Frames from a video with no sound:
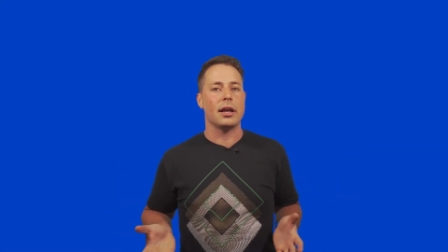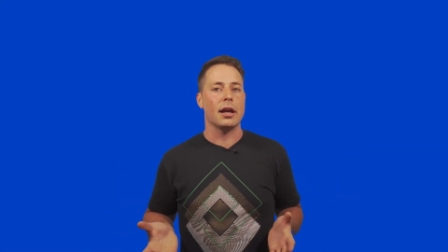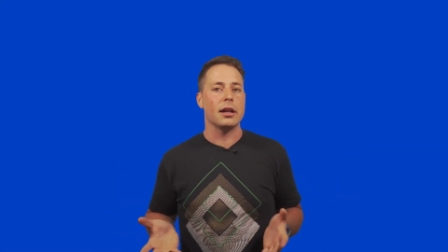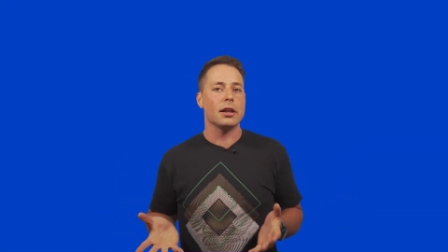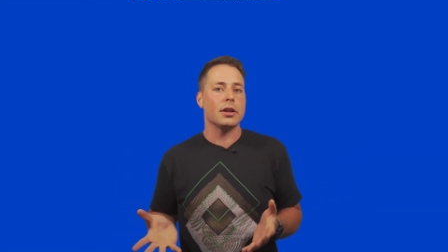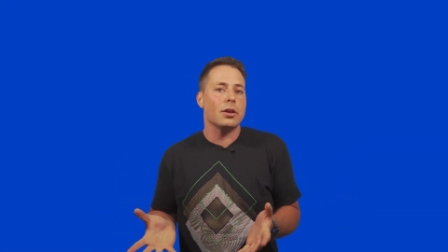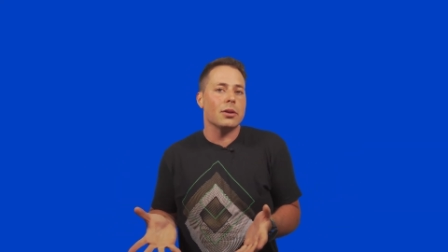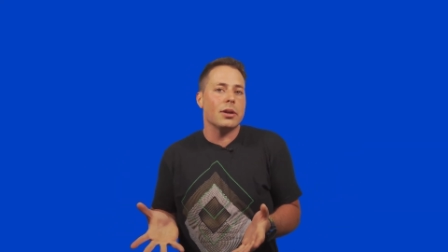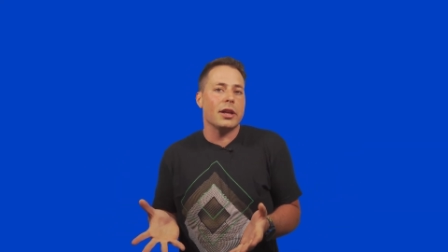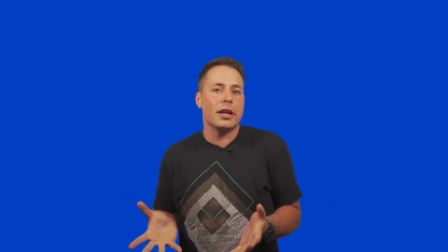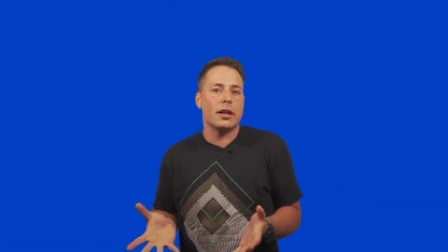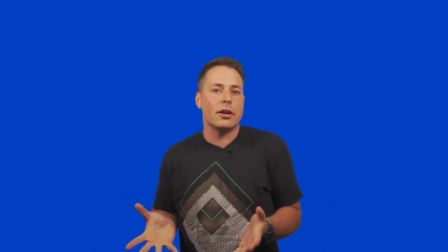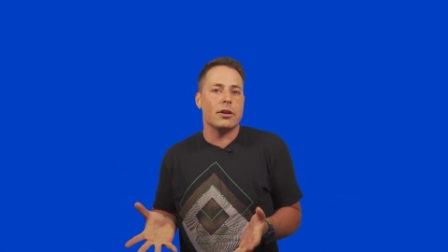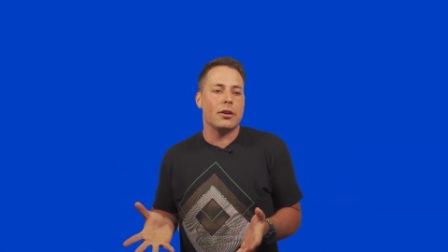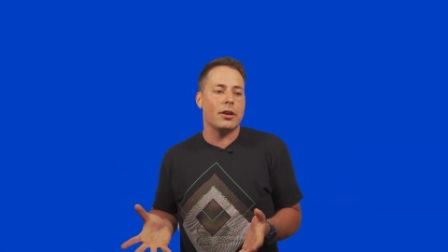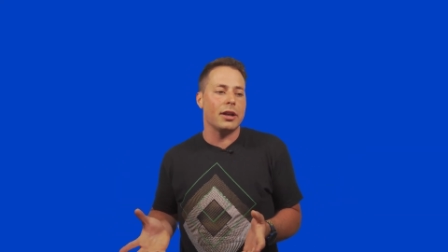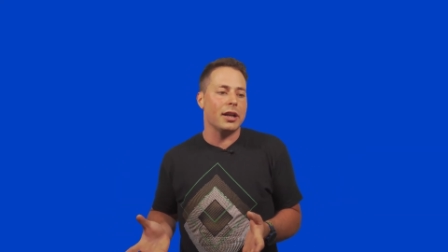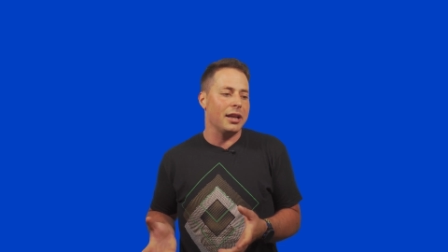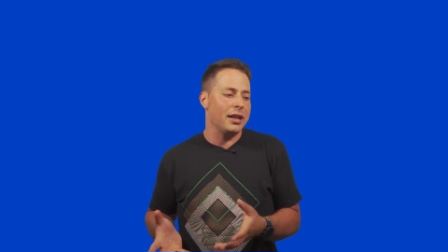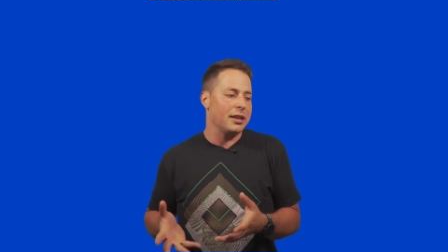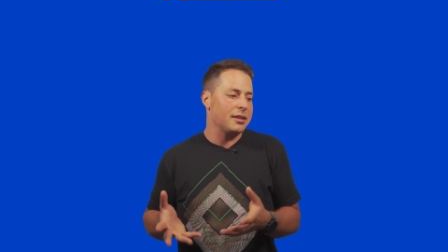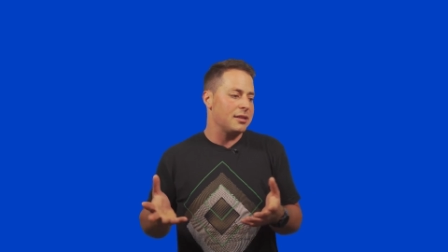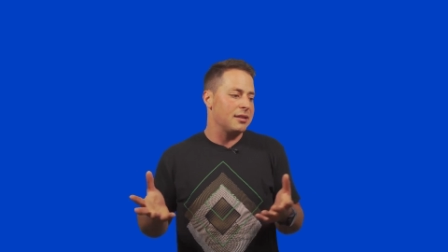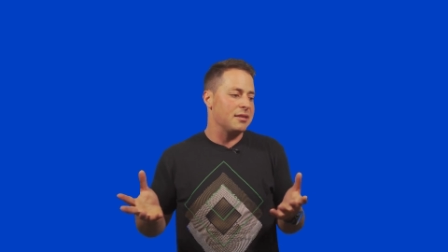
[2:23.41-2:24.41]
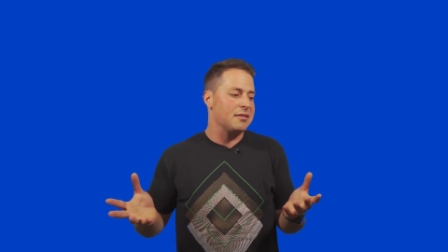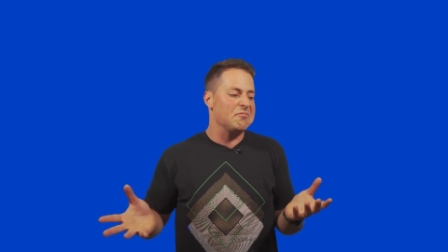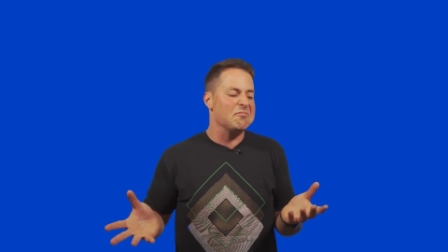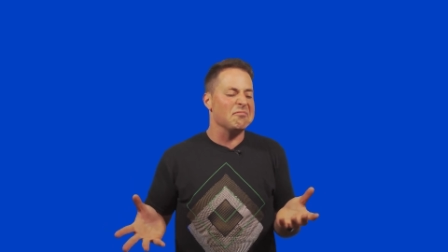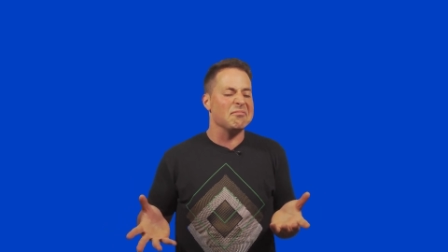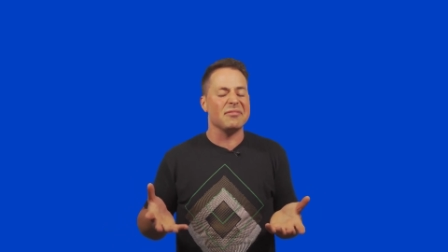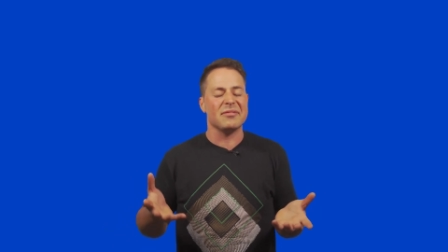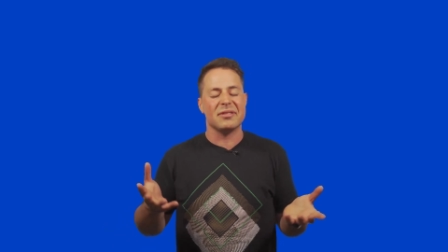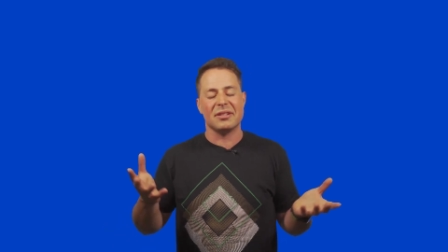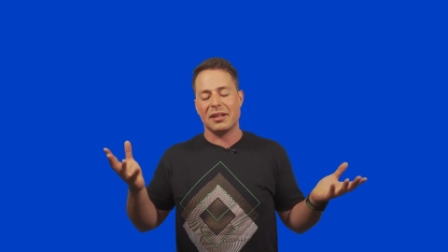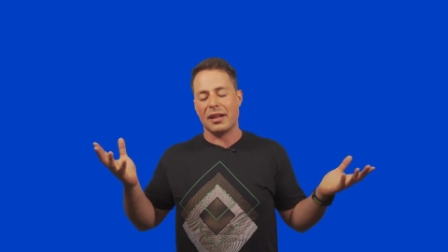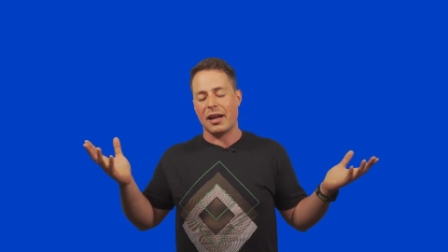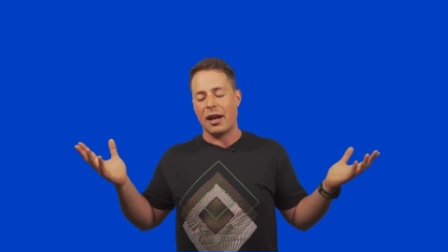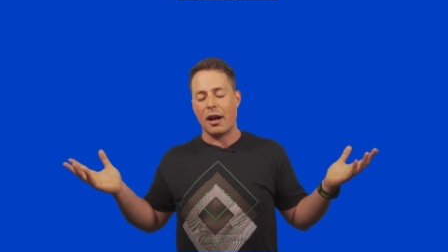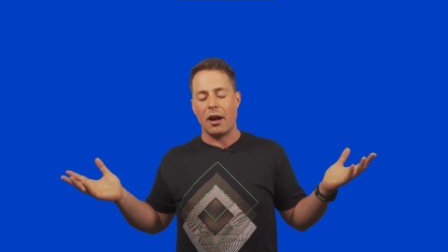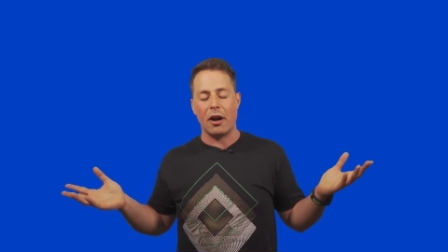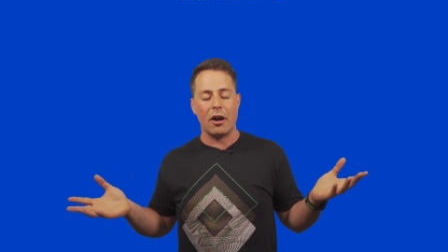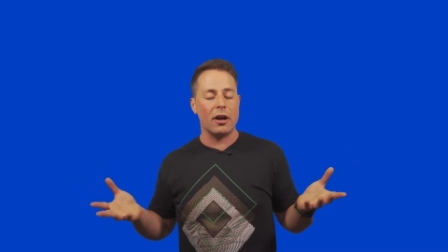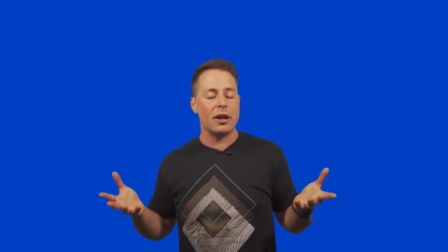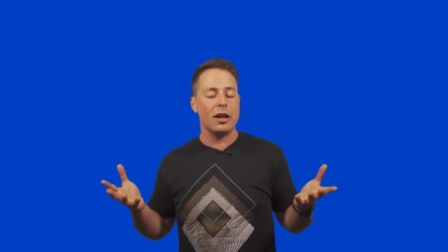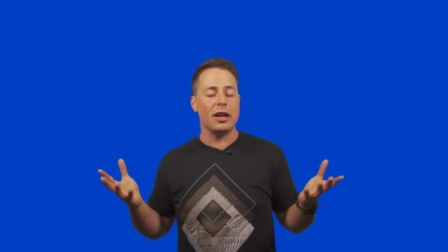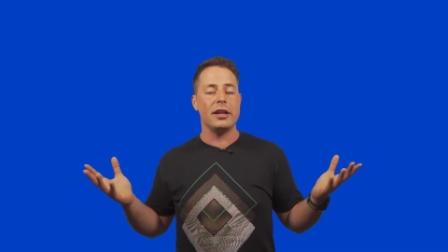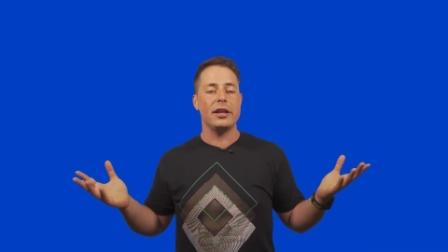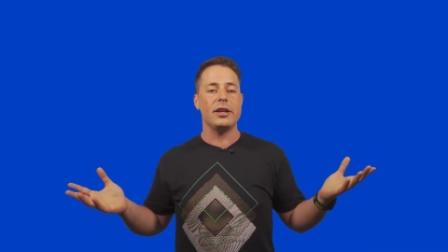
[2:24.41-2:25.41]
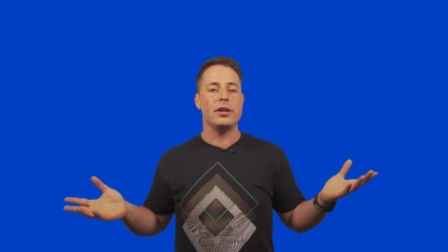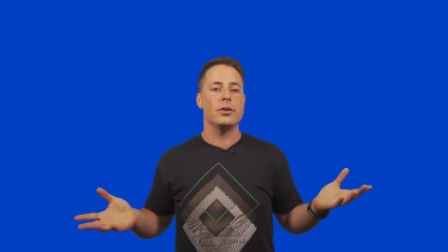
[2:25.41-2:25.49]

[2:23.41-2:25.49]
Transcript: calculator and it's hardly